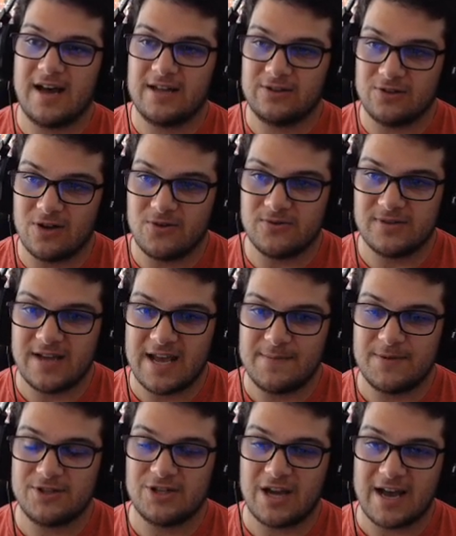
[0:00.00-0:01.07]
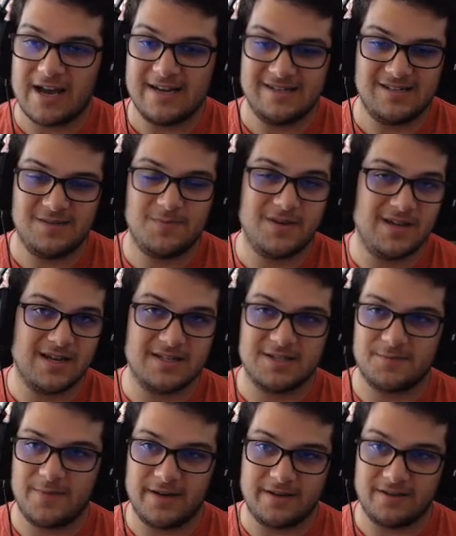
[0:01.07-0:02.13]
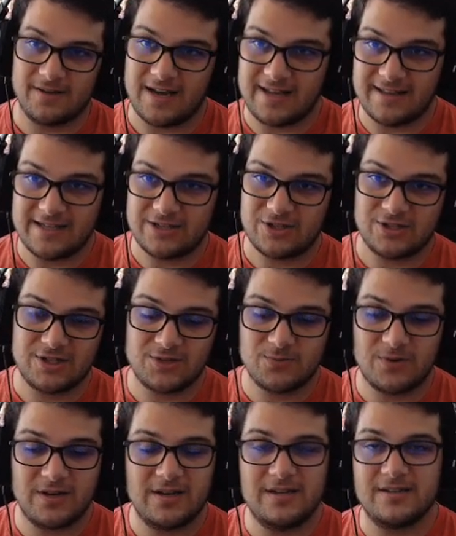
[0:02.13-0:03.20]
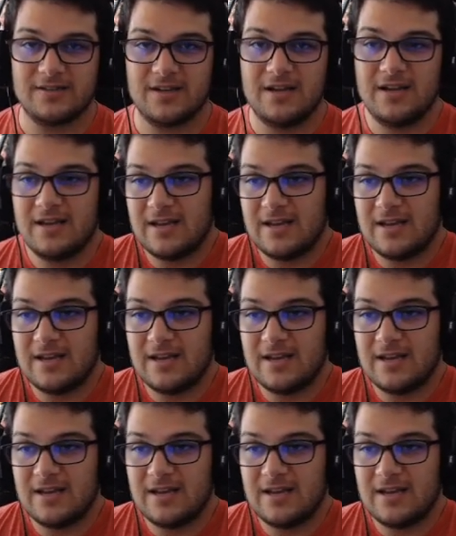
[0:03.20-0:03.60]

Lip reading: low-damage, high DPS meta, and that's just is what it is.